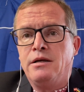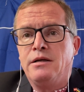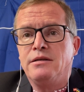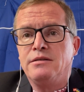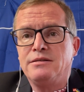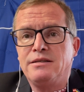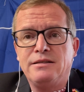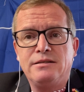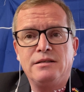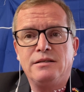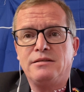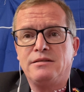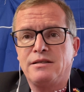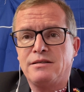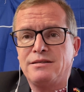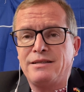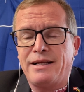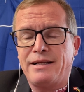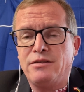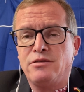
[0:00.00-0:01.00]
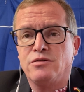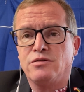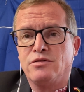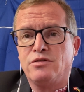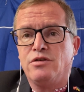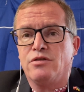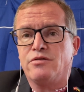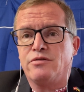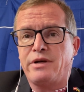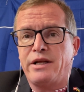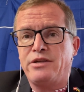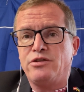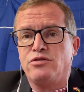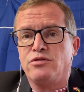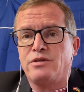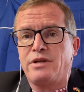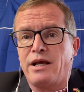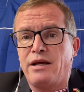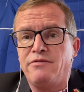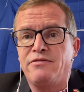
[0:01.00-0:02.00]
And this is the status Ukraine
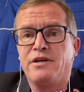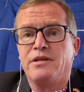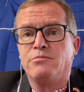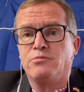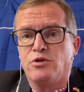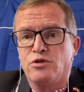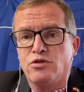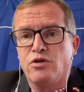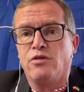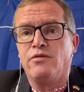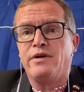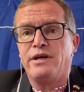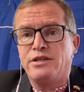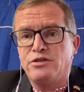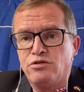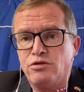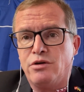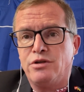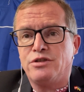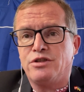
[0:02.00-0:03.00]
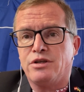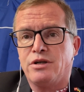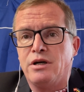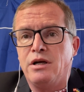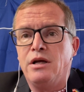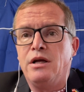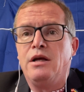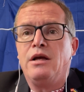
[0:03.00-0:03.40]
should have, and Moldova and Georgia.